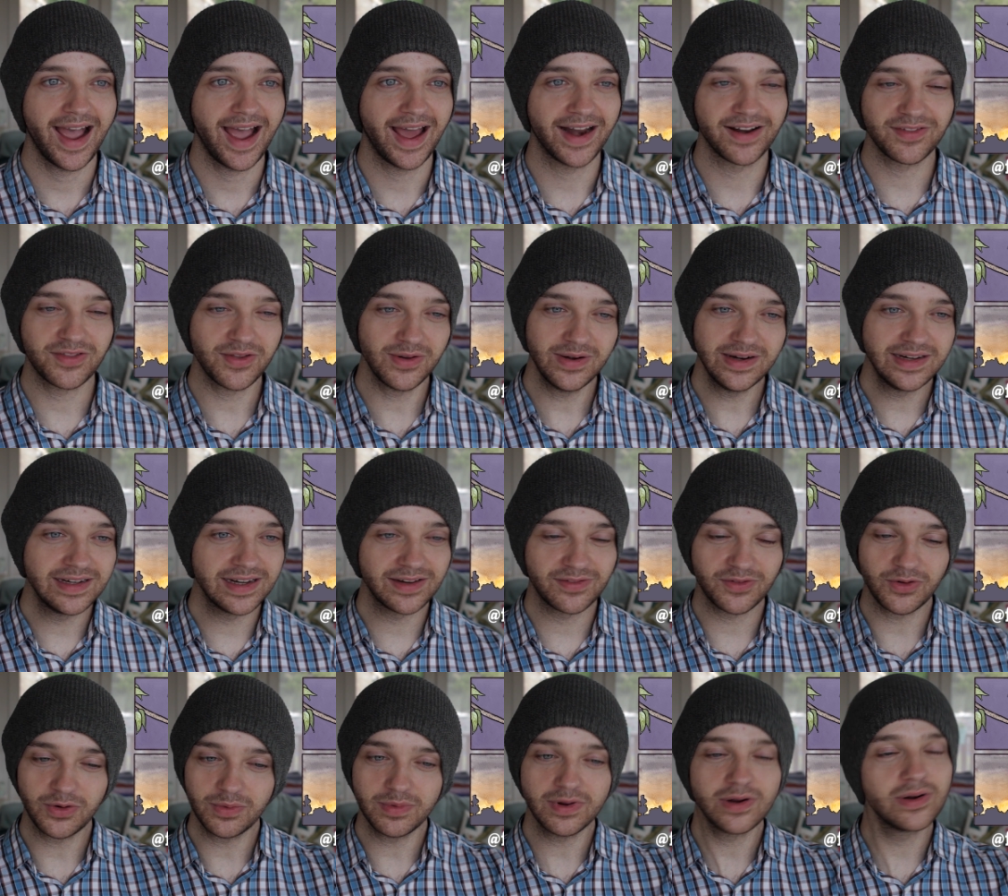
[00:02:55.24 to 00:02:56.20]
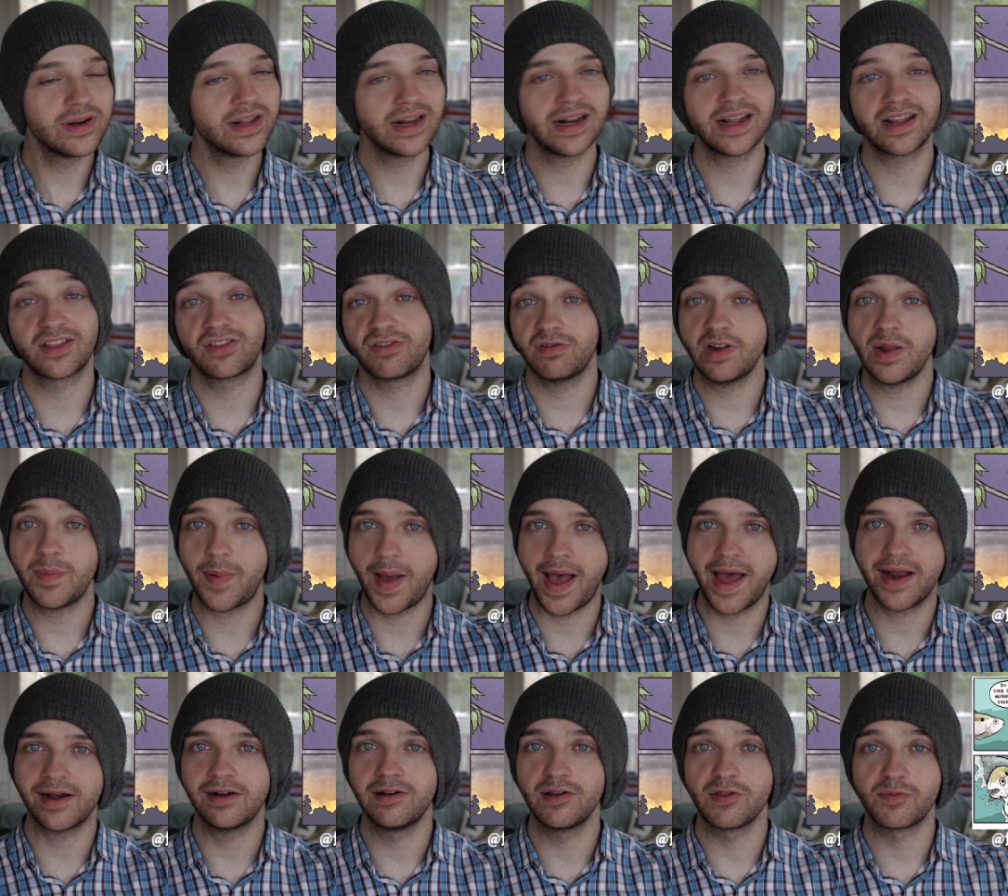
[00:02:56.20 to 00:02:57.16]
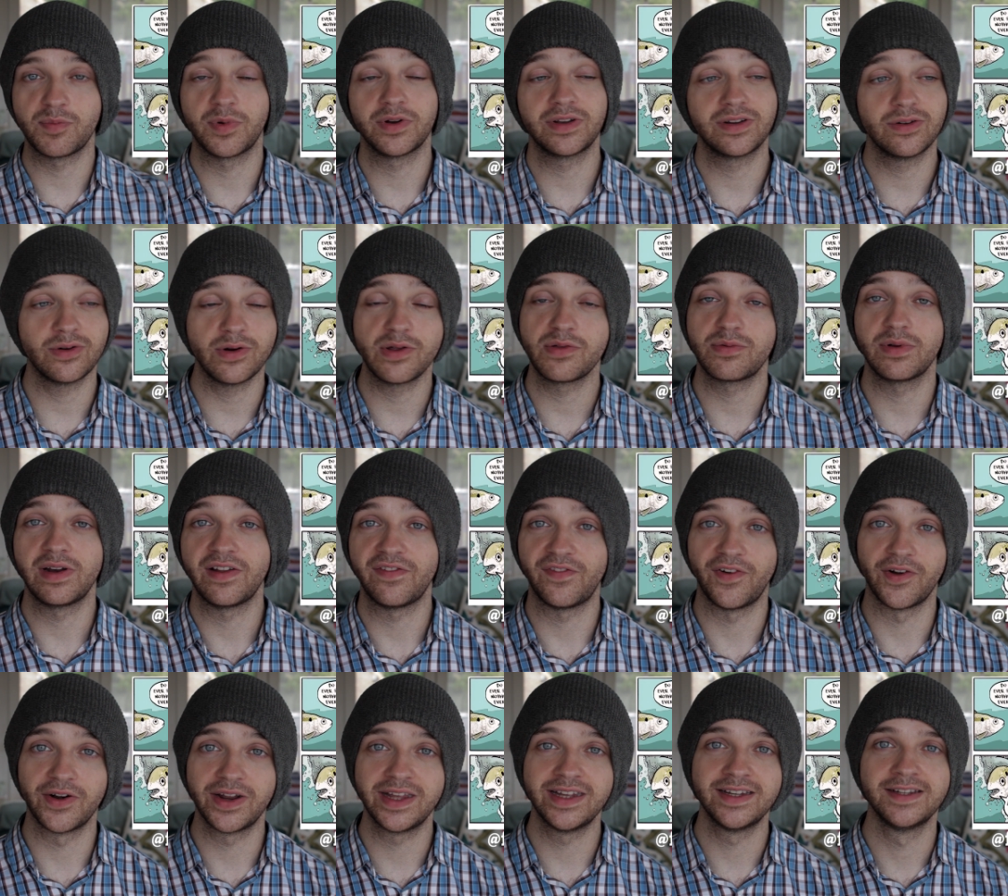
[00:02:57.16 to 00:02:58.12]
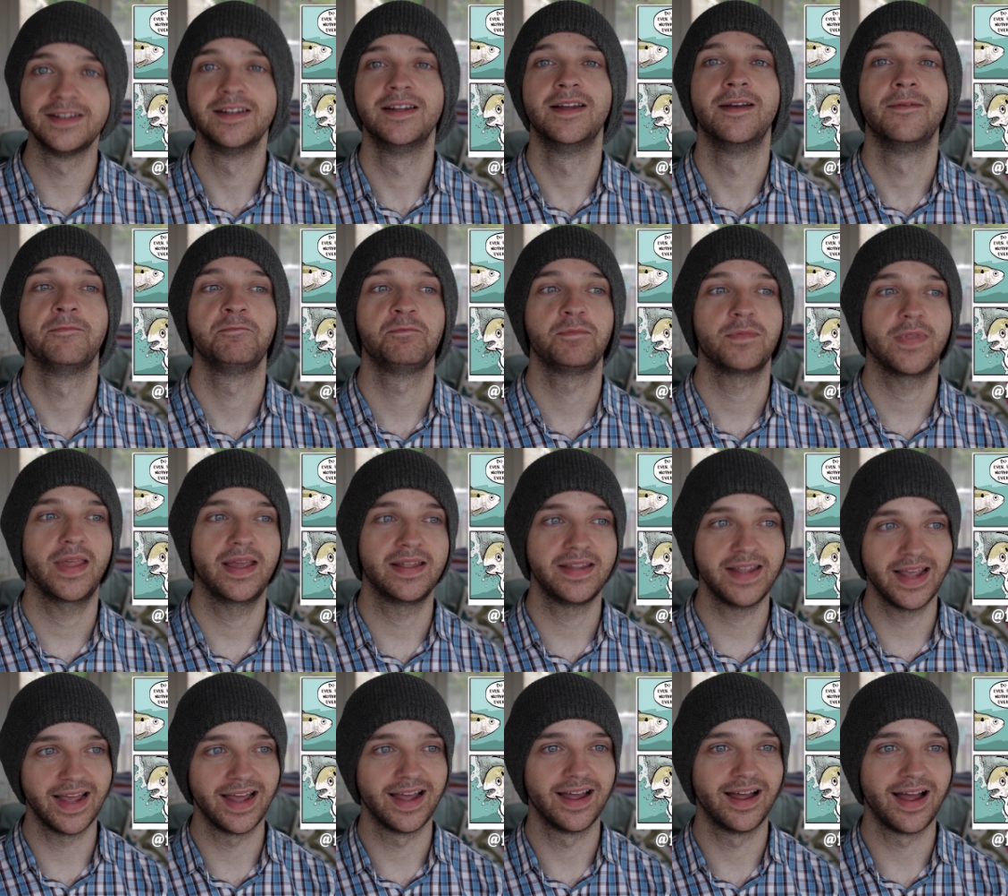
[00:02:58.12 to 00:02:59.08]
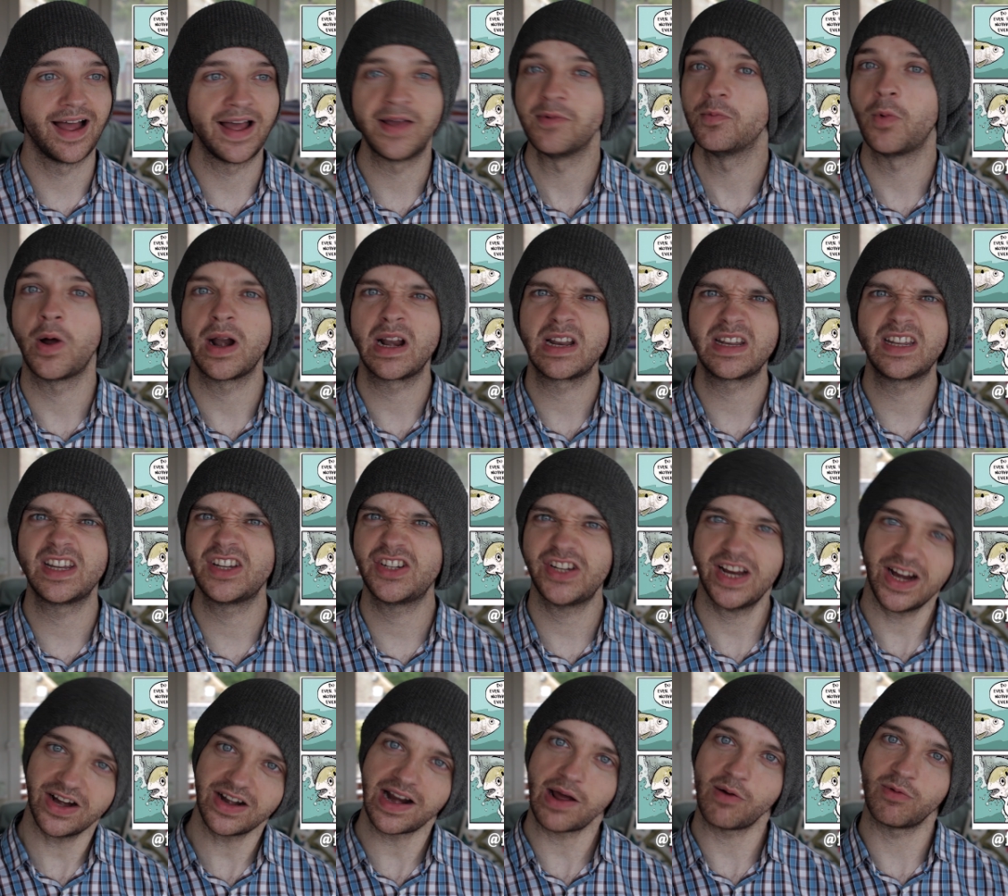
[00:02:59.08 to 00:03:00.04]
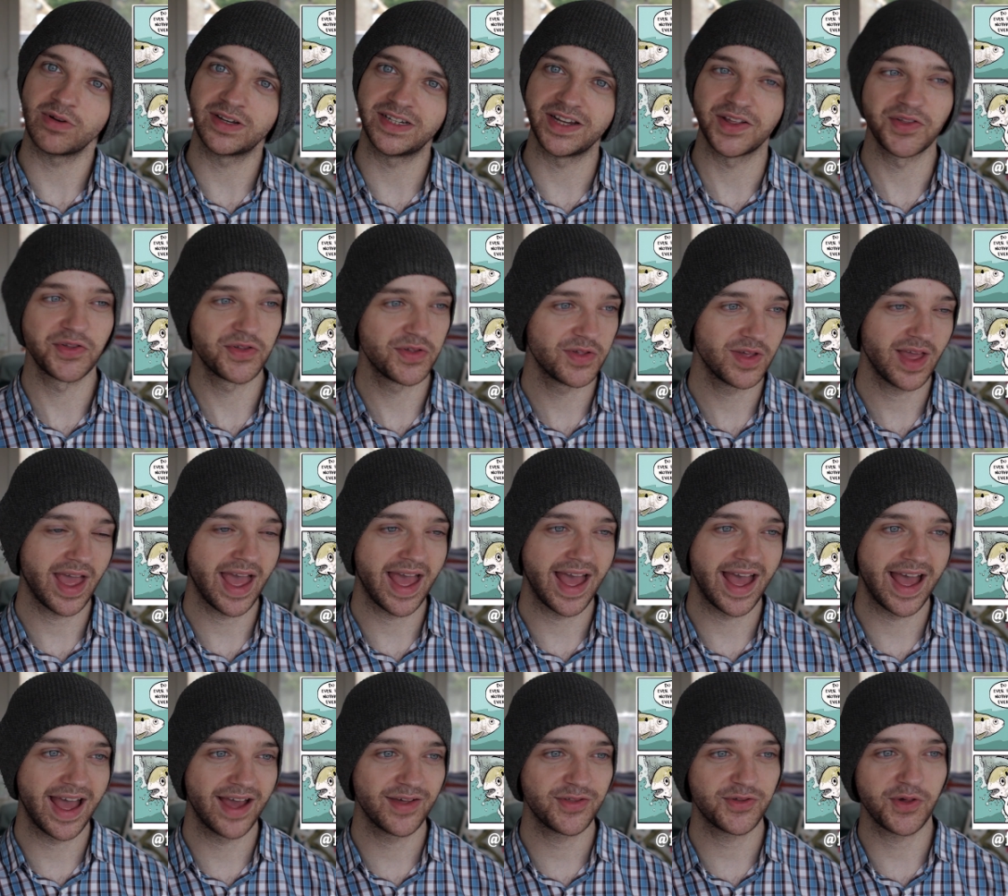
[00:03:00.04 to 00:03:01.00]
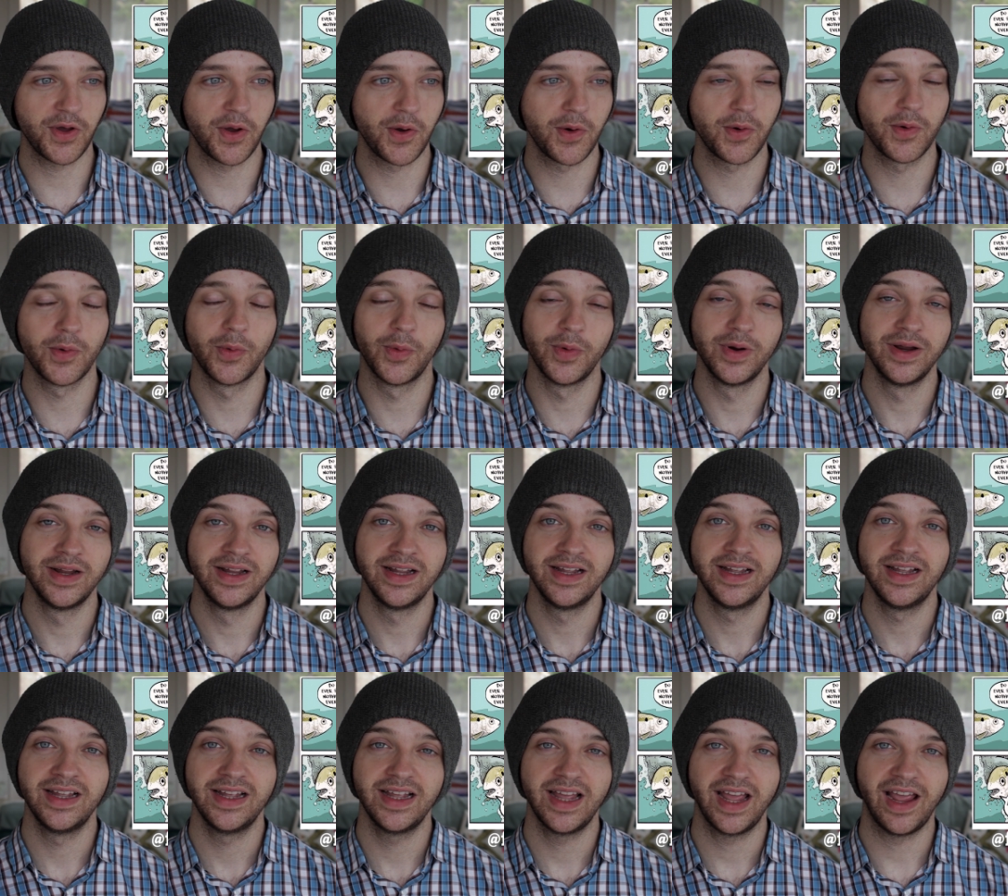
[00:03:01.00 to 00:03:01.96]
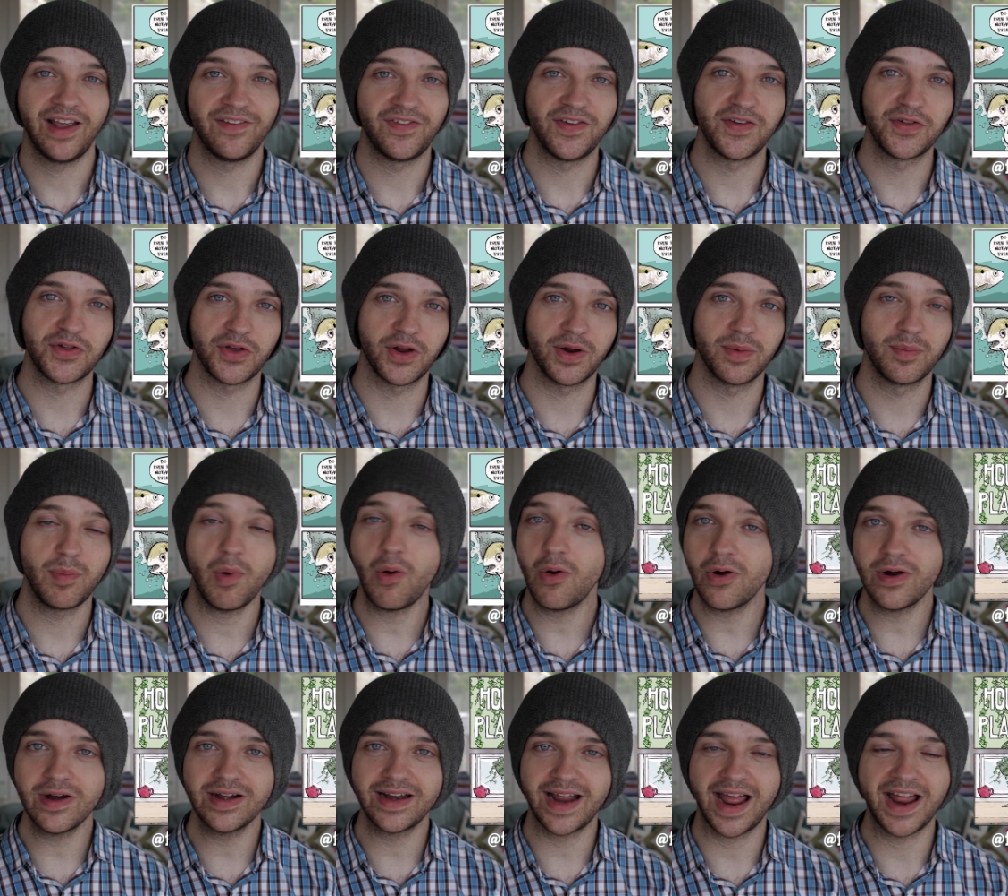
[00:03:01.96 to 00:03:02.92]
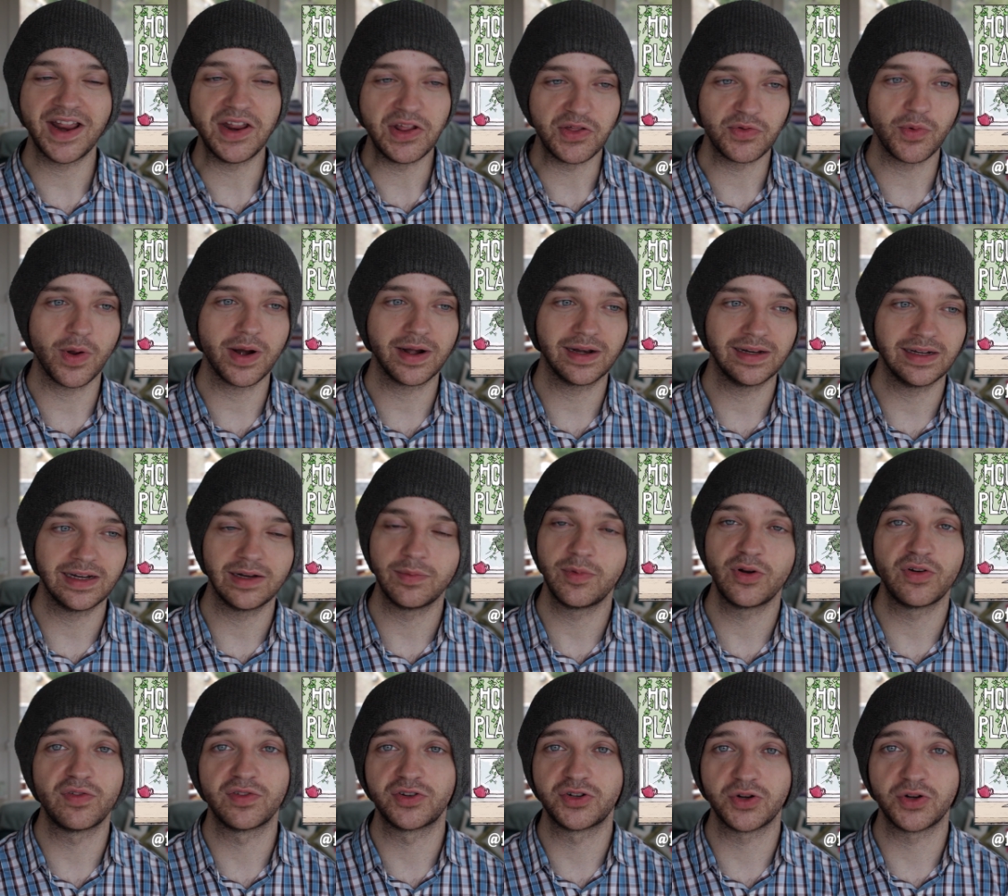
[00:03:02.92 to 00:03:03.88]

and it's normally only like 3 panels, but they're always really funny. And yeah, I wanted to share that with you. So if you are bored and you want a little bit of a